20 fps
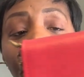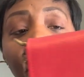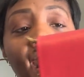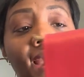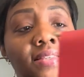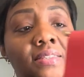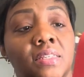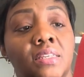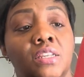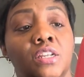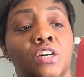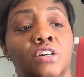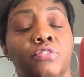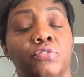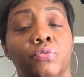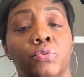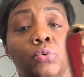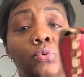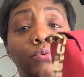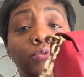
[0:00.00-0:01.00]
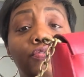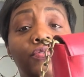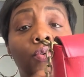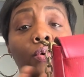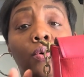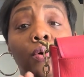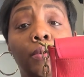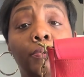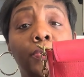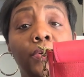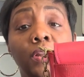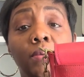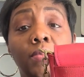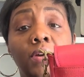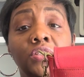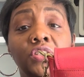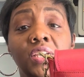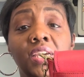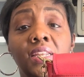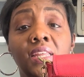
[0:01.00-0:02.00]
has enough room for pretty
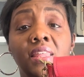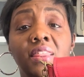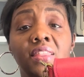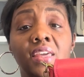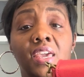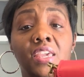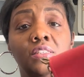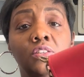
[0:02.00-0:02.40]
much anything.